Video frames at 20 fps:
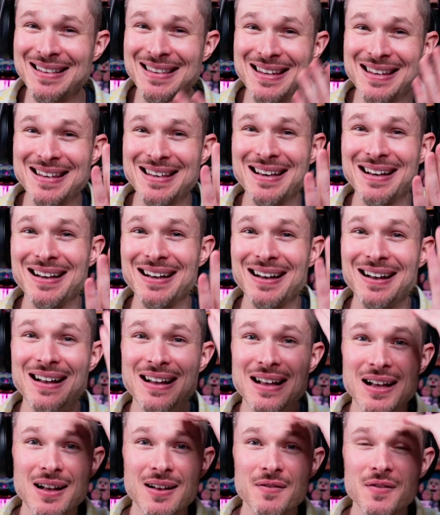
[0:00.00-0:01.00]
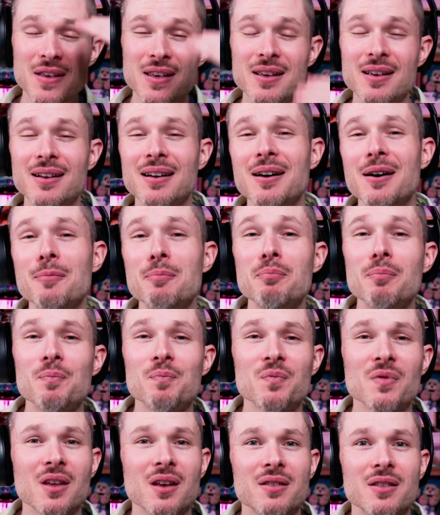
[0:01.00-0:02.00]
The, uh, the, um,
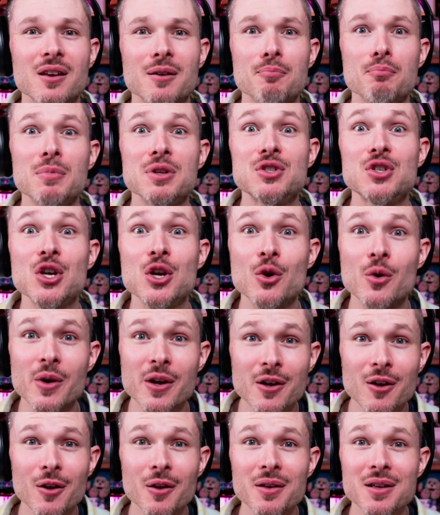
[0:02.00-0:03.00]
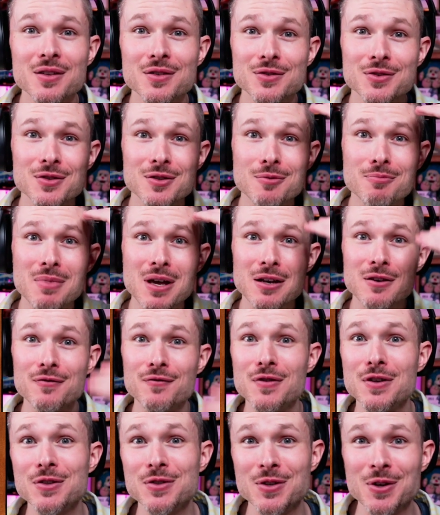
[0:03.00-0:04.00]
the material into the
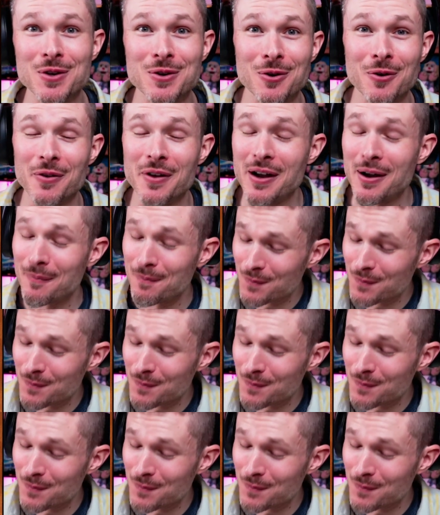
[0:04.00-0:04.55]
metaphysical there.